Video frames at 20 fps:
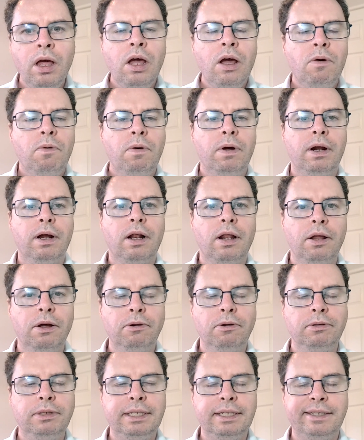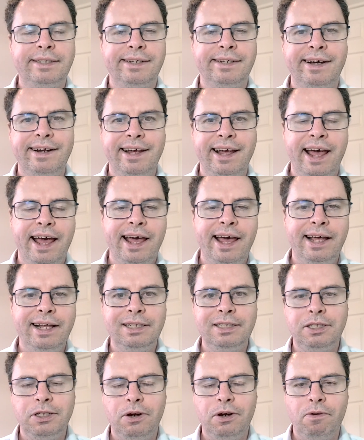We had a close, exciting end to
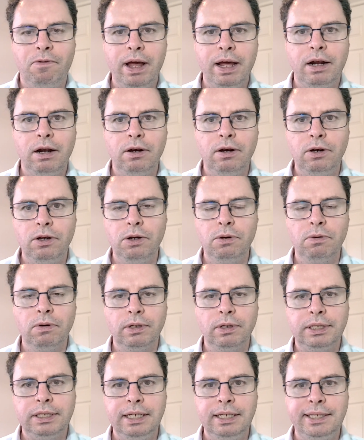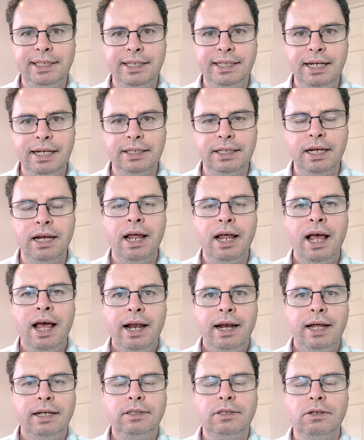the regular URC season.
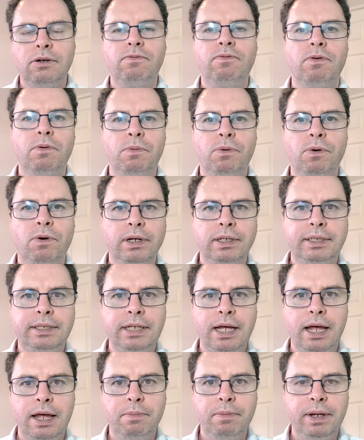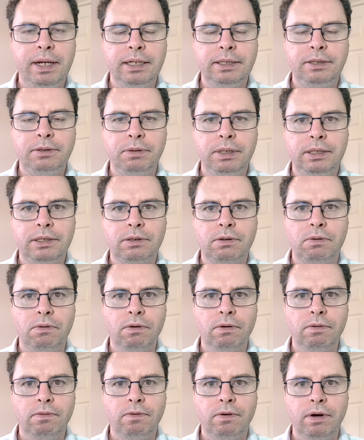Let's hope for more of the same in this week's
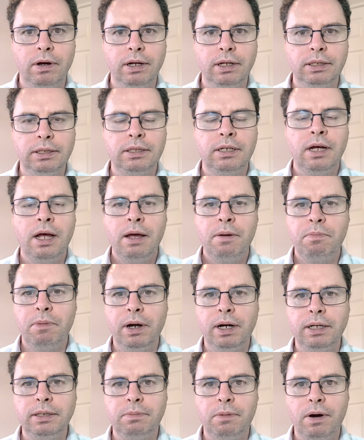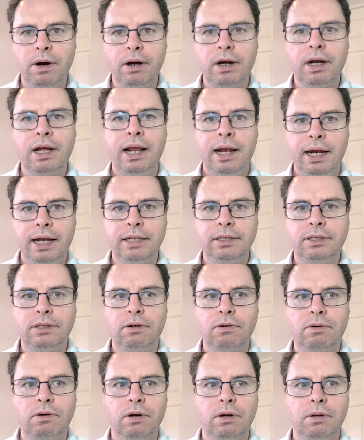quarterfinals. My name's Mark. Let's talk
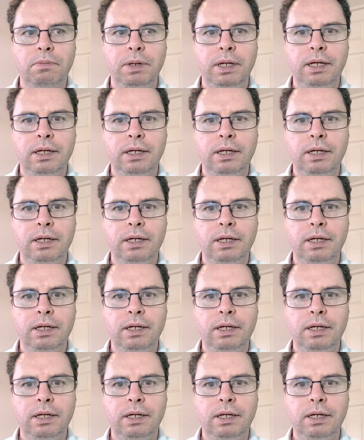rugby.